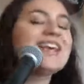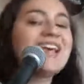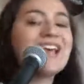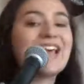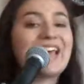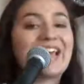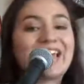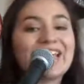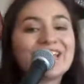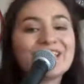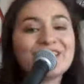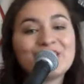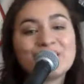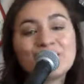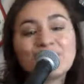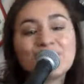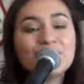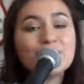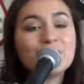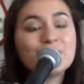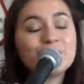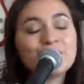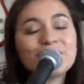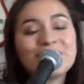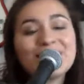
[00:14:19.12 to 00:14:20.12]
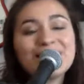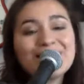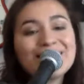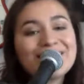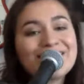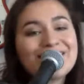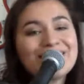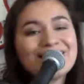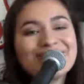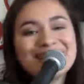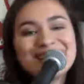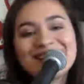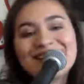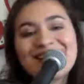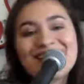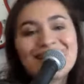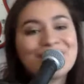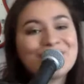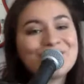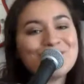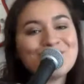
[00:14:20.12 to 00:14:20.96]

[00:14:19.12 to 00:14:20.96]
Hey Cupid, I